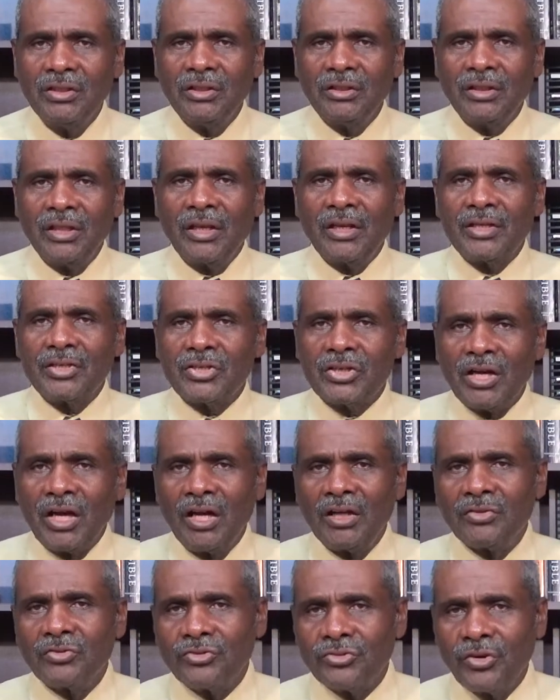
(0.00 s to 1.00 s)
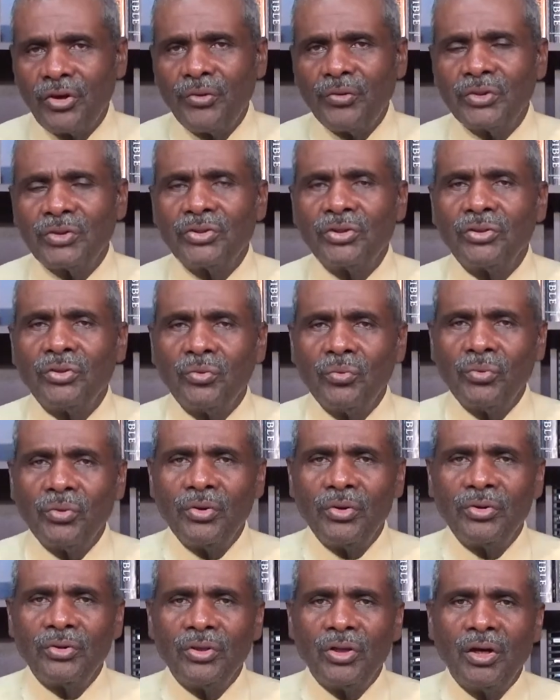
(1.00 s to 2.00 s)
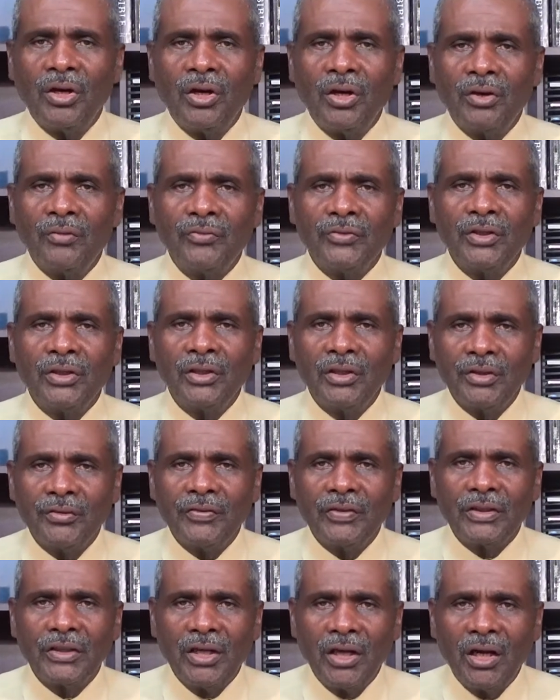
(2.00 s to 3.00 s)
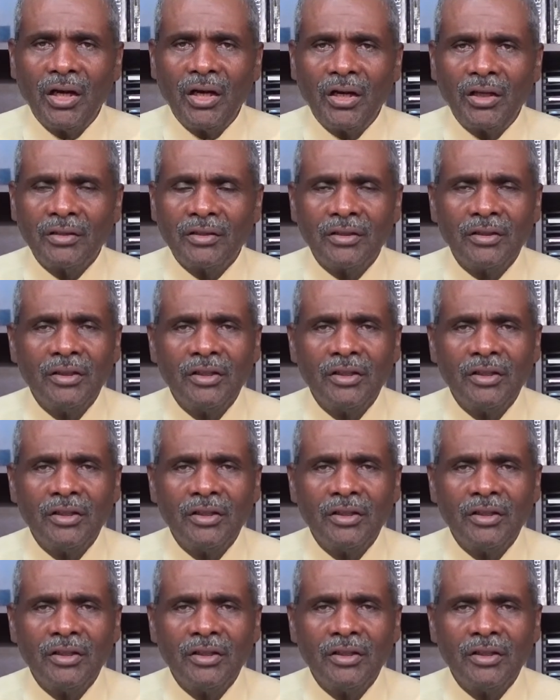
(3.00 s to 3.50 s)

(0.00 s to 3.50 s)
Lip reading: that is contrary to the word of the living God.